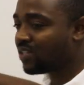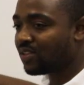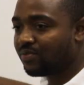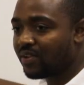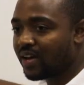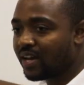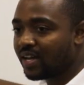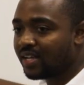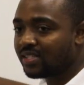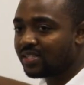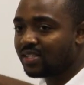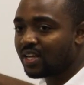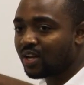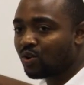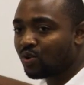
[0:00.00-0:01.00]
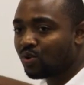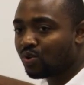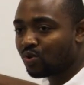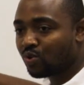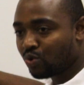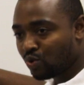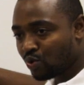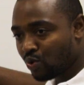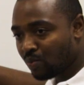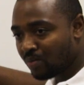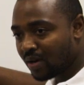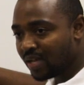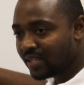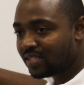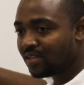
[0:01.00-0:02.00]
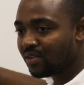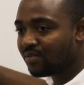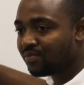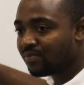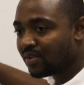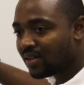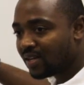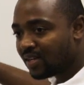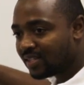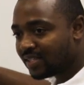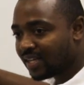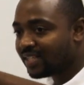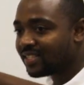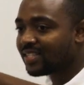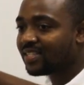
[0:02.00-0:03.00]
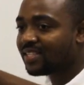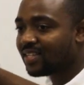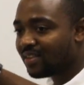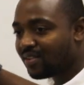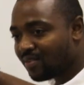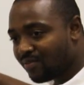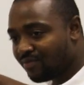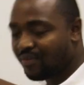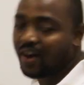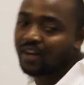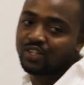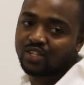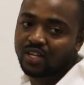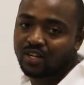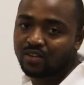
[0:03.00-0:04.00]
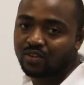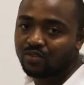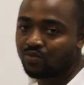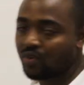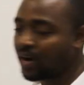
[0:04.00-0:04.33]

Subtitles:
one is referred as the cumulative density function,